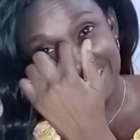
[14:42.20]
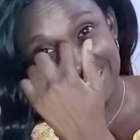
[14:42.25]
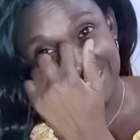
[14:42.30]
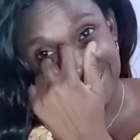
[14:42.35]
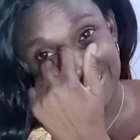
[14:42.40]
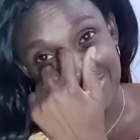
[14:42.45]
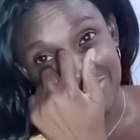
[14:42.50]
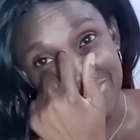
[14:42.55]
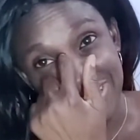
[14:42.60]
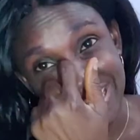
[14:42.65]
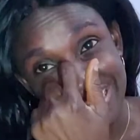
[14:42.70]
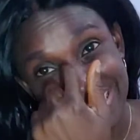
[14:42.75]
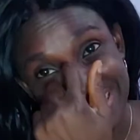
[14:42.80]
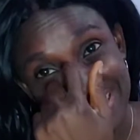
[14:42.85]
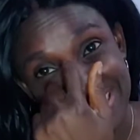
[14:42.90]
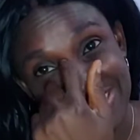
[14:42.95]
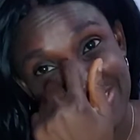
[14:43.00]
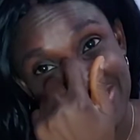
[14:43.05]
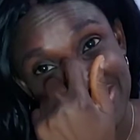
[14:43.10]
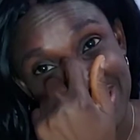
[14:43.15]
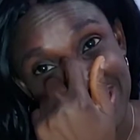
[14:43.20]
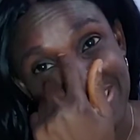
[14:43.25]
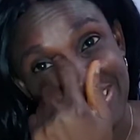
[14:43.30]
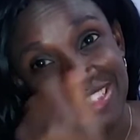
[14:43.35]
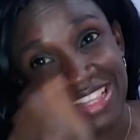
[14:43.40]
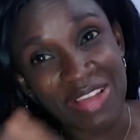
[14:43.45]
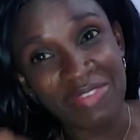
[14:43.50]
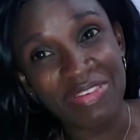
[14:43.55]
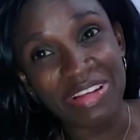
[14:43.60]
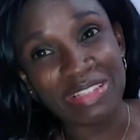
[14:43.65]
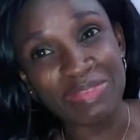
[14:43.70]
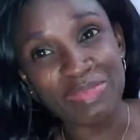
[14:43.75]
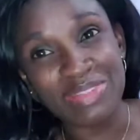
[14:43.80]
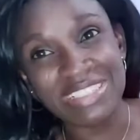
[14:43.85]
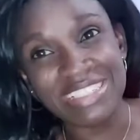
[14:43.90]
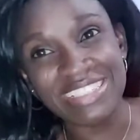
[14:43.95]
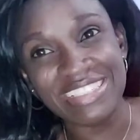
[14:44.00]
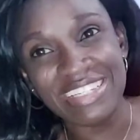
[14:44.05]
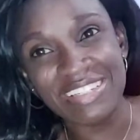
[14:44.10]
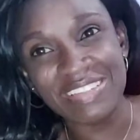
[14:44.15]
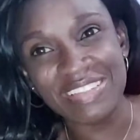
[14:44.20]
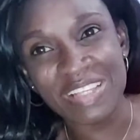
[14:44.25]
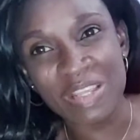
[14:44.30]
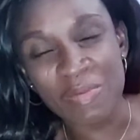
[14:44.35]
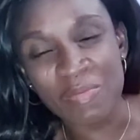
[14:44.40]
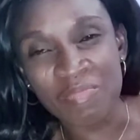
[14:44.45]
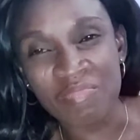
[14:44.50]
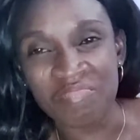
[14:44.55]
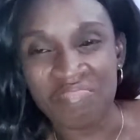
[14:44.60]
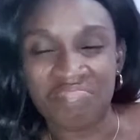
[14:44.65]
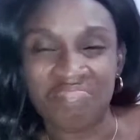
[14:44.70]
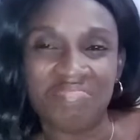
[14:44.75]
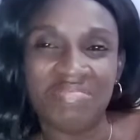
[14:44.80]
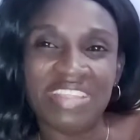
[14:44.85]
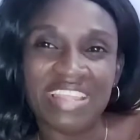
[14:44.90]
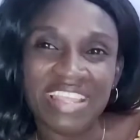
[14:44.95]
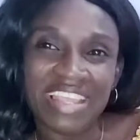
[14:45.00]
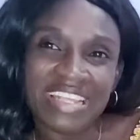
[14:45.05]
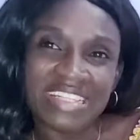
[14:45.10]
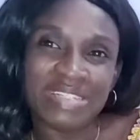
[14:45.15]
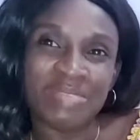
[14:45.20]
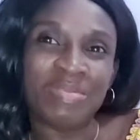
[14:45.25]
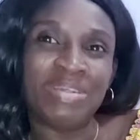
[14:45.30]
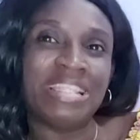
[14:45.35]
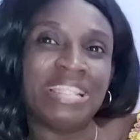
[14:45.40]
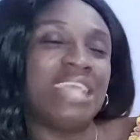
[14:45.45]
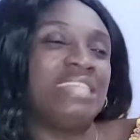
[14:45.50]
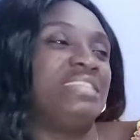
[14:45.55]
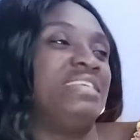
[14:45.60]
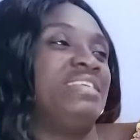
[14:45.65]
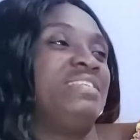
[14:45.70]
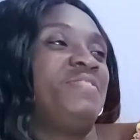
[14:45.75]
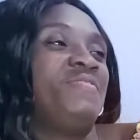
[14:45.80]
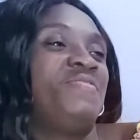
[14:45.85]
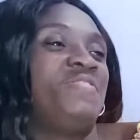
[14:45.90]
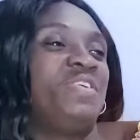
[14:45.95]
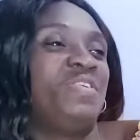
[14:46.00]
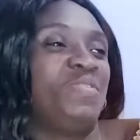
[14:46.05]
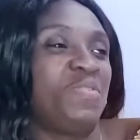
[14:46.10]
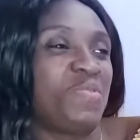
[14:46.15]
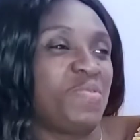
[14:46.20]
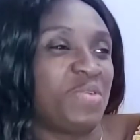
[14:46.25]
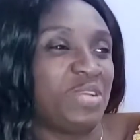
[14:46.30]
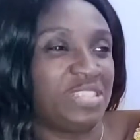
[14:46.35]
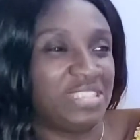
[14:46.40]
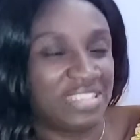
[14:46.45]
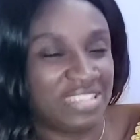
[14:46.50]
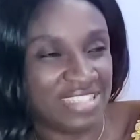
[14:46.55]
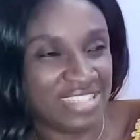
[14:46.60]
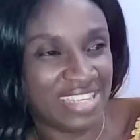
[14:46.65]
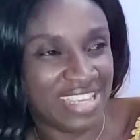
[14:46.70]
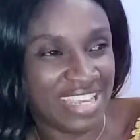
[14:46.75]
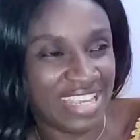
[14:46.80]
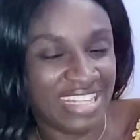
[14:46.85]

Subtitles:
Sometimes you still use that to laugh at me today, saying, somebody that I sent a friend request.